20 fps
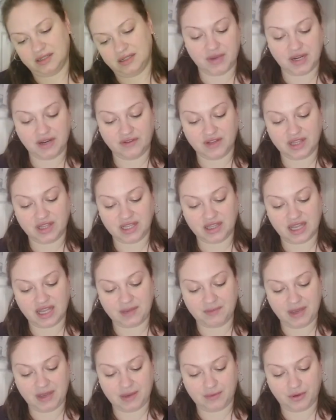But I really
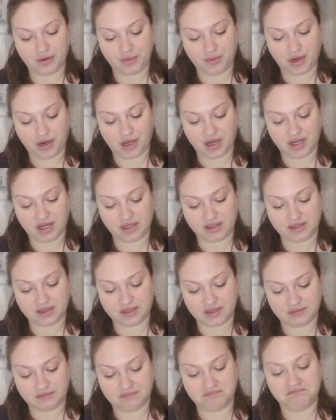like bamboo
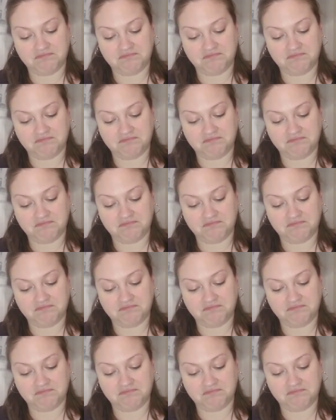products.